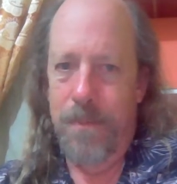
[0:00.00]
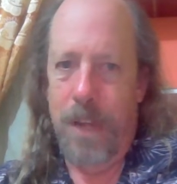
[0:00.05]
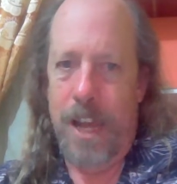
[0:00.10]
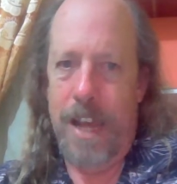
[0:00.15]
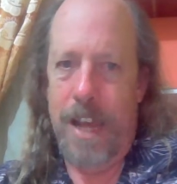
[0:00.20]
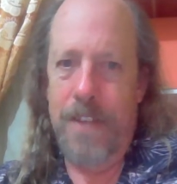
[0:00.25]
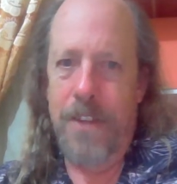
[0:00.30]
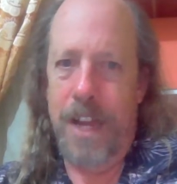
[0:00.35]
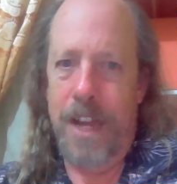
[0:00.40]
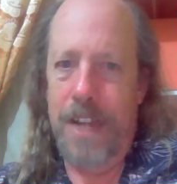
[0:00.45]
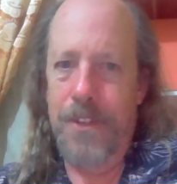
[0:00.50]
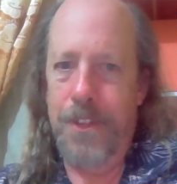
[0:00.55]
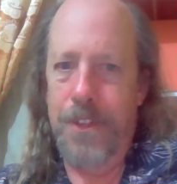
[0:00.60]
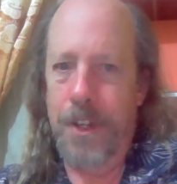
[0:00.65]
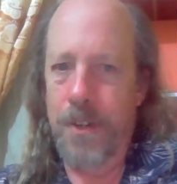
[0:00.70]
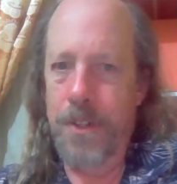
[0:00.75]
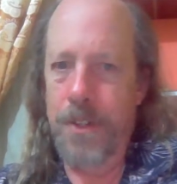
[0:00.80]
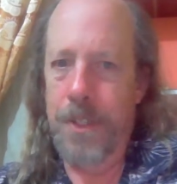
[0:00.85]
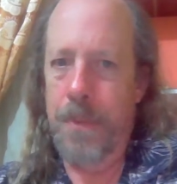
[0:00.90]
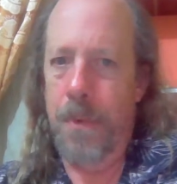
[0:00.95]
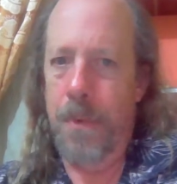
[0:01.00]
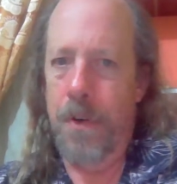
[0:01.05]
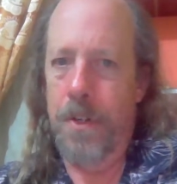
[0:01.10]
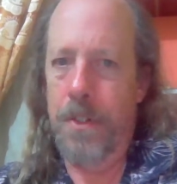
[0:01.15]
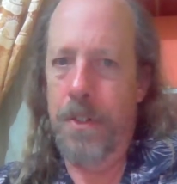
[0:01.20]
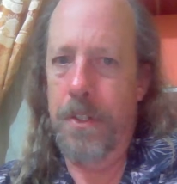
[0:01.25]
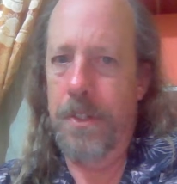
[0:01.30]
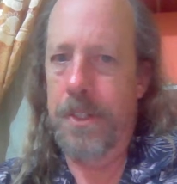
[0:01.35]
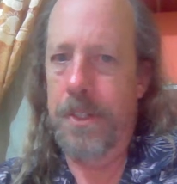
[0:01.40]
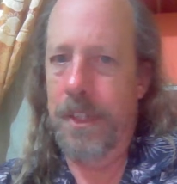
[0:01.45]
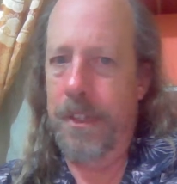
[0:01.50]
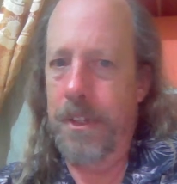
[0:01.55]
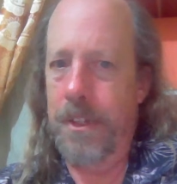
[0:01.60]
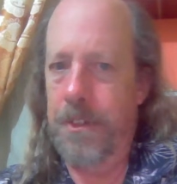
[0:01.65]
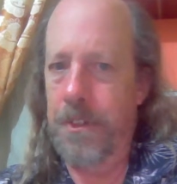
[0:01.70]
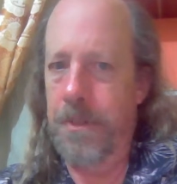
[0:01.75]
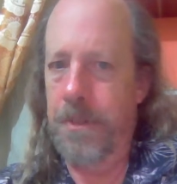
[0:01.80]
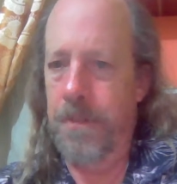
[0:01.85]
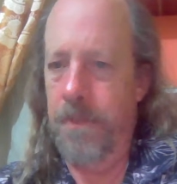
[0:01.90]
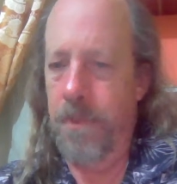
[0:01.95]
I generally work the
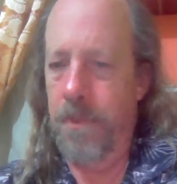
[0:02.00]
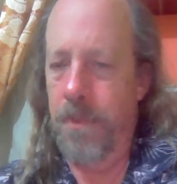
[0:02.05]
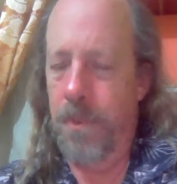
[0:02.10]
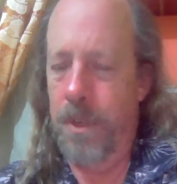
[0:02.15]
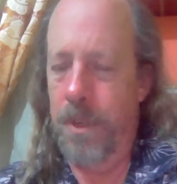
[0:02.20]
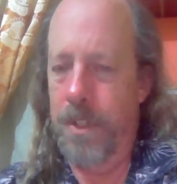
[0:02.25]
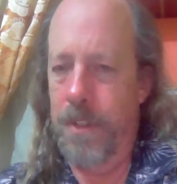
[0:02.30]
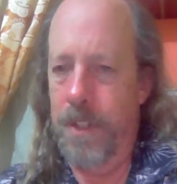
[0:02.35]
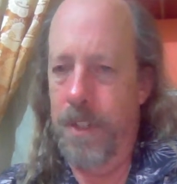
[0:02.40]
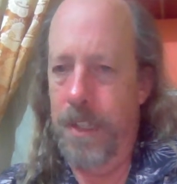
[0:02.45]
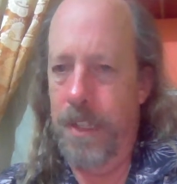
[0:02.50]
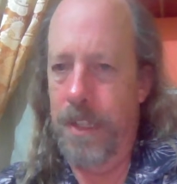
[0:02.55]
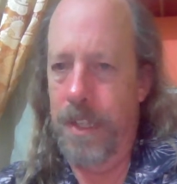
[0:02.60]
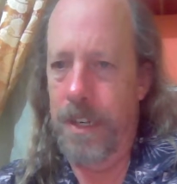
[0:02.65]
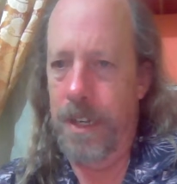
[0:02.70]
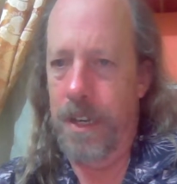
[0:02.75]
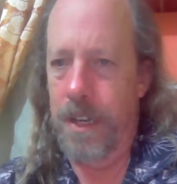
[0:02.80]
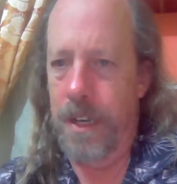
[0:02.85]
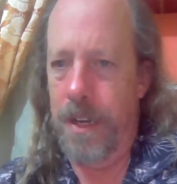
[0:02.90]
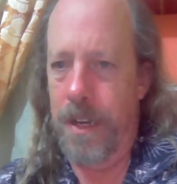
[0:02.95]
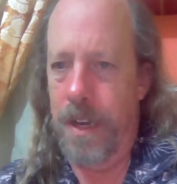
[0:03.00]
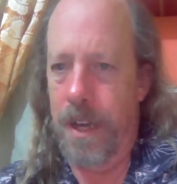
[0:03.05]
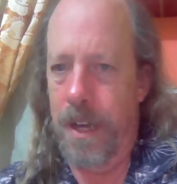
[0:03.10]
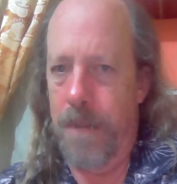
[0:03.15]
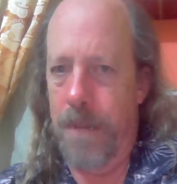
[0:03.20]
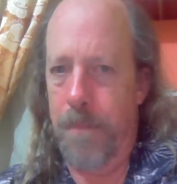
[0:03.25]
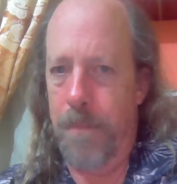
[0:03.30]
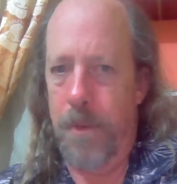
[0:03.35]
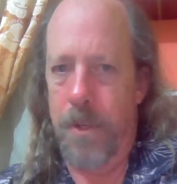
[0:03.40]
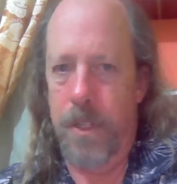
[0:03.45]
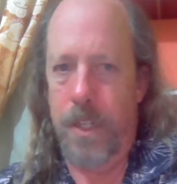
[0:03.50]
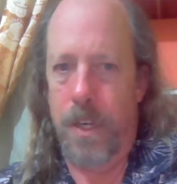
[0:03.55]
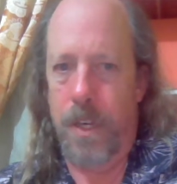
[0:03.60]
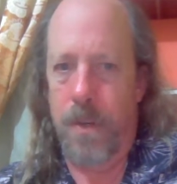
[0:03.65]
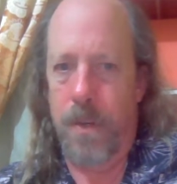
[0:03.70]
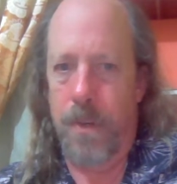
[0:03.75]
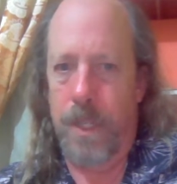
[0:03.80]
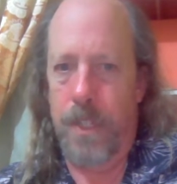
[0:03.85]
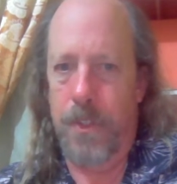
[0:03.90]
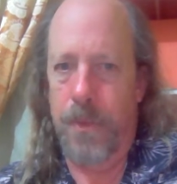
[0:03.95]
season when the upper
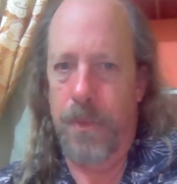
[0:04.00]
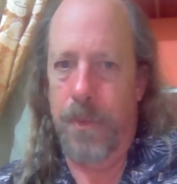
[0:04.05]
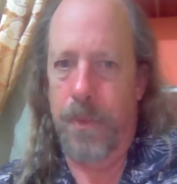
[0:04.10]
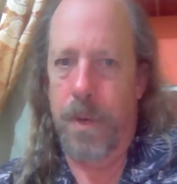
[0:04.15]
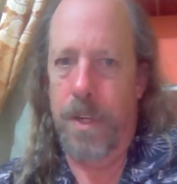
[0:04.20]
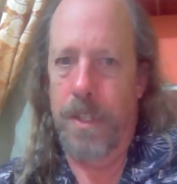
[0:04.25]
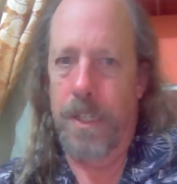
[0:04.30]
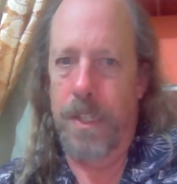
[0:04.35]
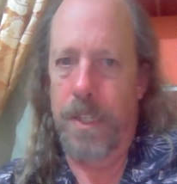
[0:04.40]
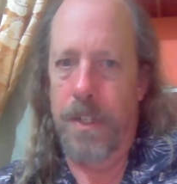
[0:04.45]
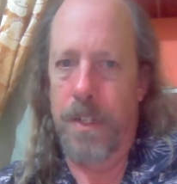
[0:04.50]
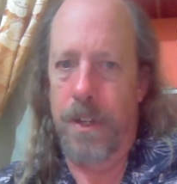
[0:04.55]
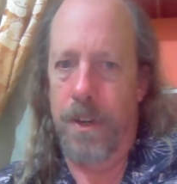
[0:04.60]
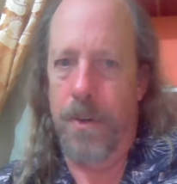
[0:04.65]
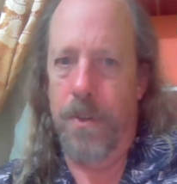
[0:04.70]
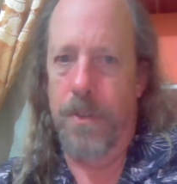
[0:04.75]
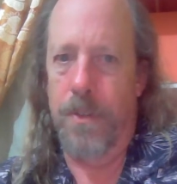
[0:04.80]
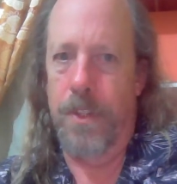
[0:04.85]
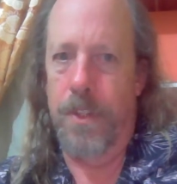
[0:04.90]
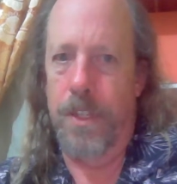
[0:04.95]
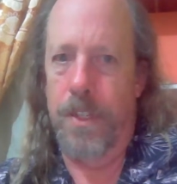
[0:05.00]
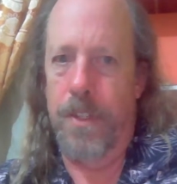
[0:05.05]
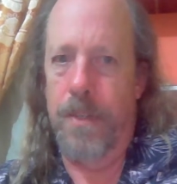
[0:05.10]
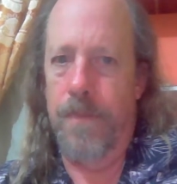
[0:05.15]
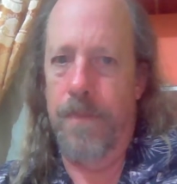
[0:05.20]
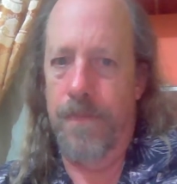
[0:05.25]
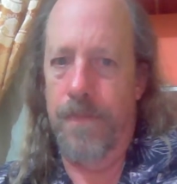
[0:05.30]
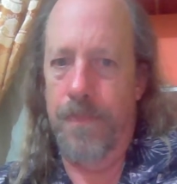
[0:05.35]
Ocoee is running on the